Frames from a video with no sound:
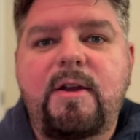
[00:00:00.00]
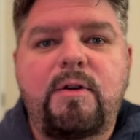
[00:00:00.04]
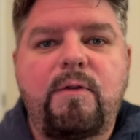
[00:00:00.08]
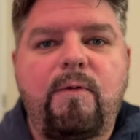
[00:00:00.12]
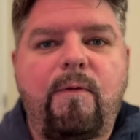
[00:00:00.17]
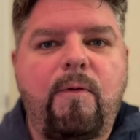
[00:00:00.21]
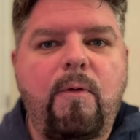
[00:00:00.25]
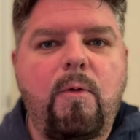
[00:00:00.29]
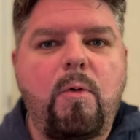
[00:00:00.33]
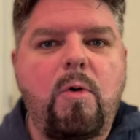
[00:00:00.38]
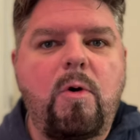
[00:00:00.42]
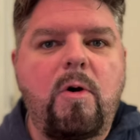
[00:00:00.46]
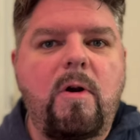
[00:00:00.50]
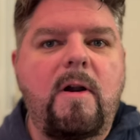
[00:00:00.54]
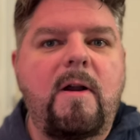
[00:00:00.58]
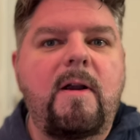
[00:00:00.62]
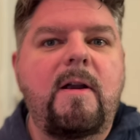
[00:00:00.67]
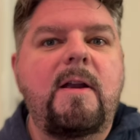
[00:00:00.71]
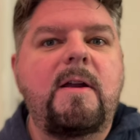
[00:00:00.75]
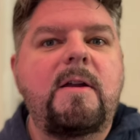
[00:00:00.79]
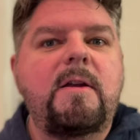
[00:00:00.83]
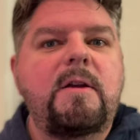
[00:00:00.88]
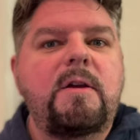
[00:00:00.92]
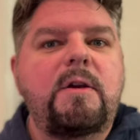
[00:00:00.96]

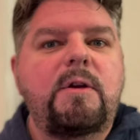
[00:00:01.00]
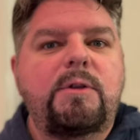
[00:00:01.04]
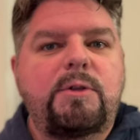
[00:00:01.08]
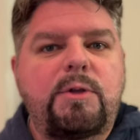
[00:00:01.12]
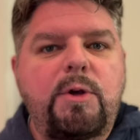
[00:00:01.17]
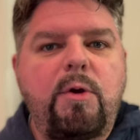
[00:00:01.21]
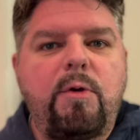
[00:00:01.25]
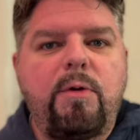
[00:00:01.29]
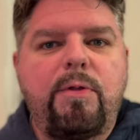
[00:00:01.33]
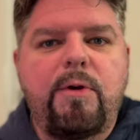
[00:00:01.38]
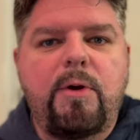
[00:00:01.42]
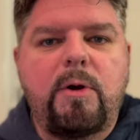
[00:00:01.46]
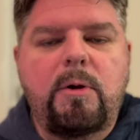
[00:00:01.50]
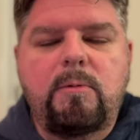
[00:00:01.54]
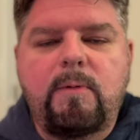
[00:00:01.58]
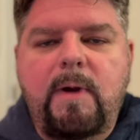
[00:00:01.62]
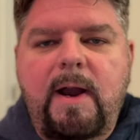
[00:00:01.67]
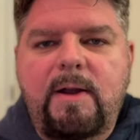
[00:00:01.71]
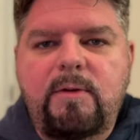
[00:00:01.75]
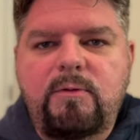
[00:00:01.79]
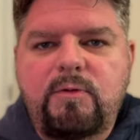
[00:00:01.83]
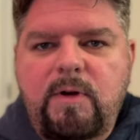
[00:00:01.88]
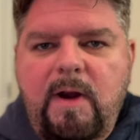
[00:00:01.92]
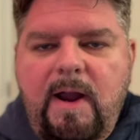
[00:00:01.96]
for, 2
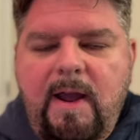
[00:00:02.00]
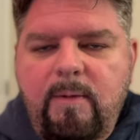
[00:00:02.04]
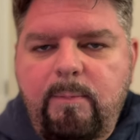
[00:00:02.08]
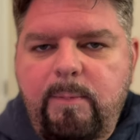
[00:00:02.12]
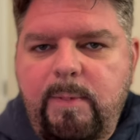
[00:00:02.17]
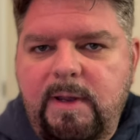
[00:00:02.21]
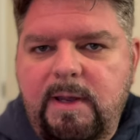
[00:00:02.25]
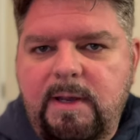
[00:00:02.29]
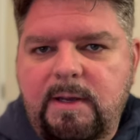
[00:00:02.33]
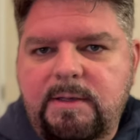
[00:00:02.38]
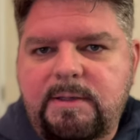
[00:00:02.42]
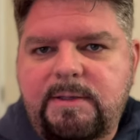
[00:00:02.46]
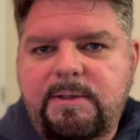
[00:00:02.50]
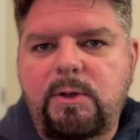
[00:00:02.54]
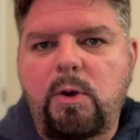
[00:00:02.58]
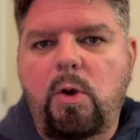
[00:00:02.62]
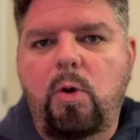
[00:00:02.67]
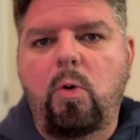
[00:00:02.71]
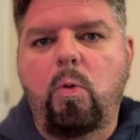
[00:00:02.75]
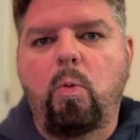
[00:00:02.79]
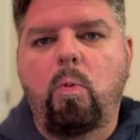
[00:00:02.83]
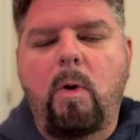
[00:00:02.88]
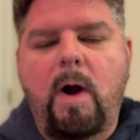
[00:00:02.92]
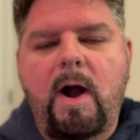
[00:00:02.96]
third-round draft picks.
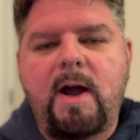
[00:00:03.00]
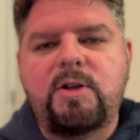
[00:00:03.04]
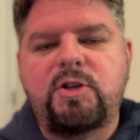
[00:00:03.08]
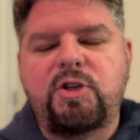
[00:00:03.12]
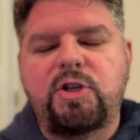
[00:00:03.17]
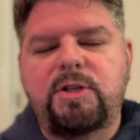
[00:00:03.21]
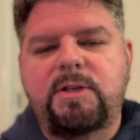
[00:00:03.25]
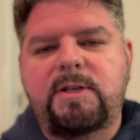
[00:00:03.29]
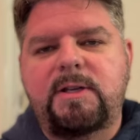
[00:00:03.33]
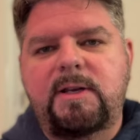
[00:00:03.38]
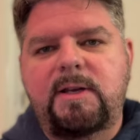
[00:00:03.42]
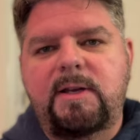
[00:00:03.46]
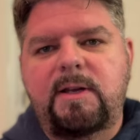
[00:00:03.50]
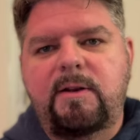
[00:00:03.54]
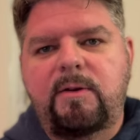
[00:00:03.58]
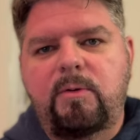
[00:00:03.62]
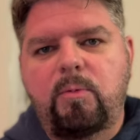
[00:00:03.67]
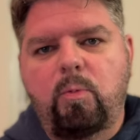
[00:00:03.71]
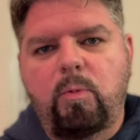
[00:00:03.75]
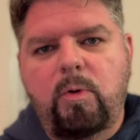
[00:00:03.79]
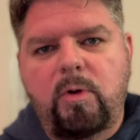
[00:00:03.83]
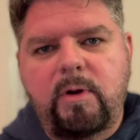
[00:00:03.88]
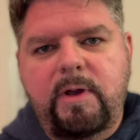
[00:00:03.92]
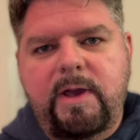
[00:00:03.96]
So Washington
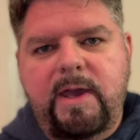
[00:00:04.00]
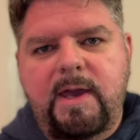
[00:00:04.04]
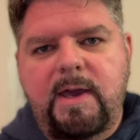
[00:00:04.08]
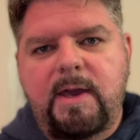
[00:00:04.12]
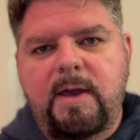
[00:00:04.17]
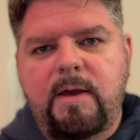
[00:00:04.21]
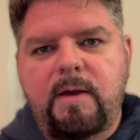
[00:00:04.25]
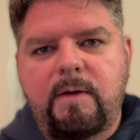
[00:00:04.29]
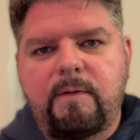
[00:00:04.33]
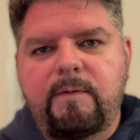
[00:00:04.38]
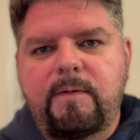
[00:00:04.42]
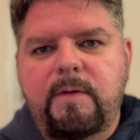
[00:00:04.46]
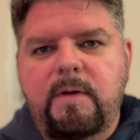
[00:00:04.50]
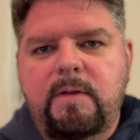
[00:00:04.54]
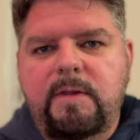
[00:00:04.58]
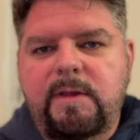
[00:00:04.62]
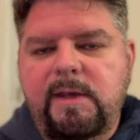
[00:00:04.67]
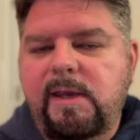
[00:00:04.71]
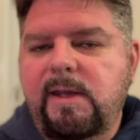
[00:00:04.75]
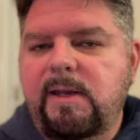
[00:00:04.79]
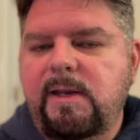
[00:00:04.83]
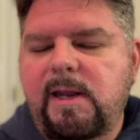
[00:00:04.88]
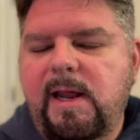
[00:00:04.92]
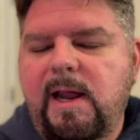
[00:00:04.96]
will give
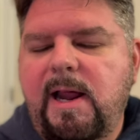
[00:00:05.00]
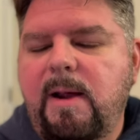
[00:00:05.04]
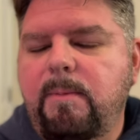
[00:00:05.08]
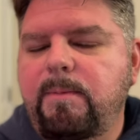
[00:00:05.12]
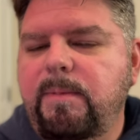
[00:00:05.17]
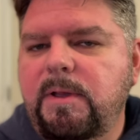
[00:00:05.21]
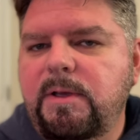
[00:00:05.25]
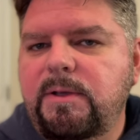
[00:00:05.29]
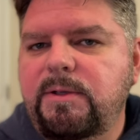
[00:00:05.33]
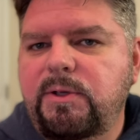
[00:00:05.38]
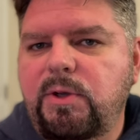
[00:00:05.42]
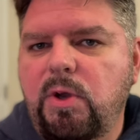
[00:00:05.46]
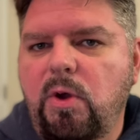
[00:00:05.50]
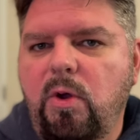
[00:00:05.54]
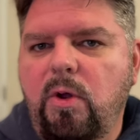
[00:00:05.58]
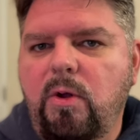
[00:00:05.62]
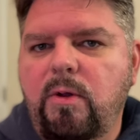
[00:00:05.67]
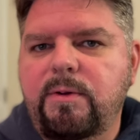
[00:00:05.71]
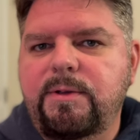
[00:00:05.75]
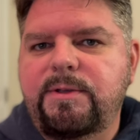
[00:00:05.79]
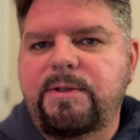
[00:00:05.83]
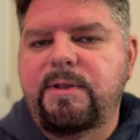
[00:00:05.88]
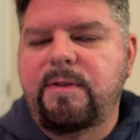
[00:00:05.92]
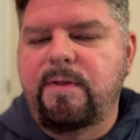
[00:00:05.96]
the Indianapolis
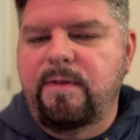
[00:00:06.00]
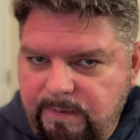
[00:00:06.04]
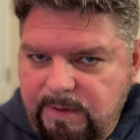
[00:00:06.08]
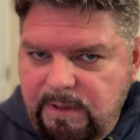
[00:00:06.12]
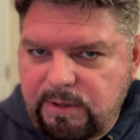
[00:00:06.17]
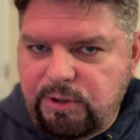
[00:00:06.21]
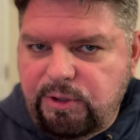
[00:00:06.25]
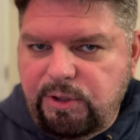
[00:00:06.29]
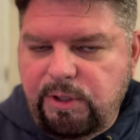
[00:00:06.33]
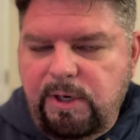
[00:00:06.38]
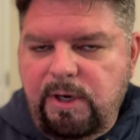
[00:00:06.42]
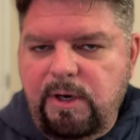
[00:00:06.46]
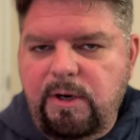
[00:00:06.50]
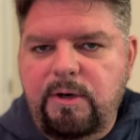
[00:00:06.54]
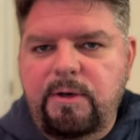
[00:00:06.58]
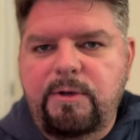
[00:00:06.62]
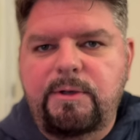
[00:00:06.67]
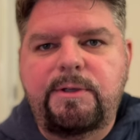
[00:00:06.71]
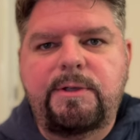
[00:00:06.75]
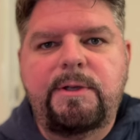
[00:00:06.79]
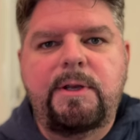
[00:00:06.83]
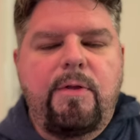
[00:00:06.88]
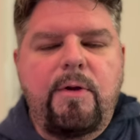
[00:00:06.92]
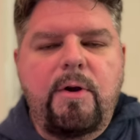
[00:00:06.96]
Colts this
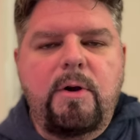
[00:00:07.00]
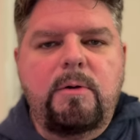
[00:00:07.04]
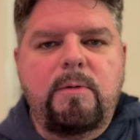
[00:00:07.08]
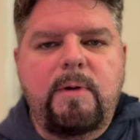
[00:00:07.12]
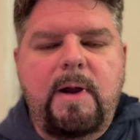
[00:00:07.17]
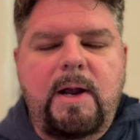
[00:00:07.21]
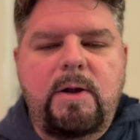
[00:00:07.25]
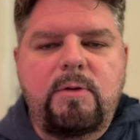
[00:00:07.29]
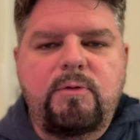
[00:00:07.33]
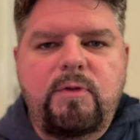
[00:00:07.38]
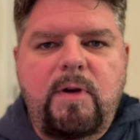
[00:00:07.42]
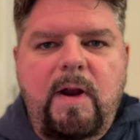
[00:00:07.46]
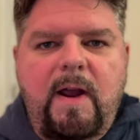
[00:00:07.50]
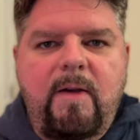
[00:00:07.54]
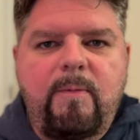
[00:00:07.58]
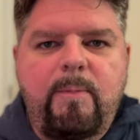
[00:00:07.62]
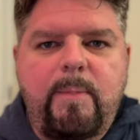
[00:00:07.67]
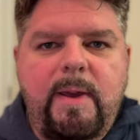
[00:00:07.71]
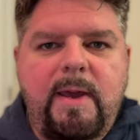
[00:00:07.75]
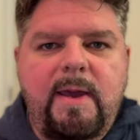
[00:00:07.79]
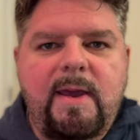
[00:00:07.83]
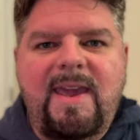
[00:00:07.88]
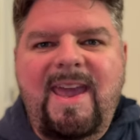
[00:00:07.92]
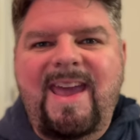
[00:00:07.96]
year's third-round draft
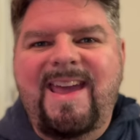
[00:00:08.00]
pick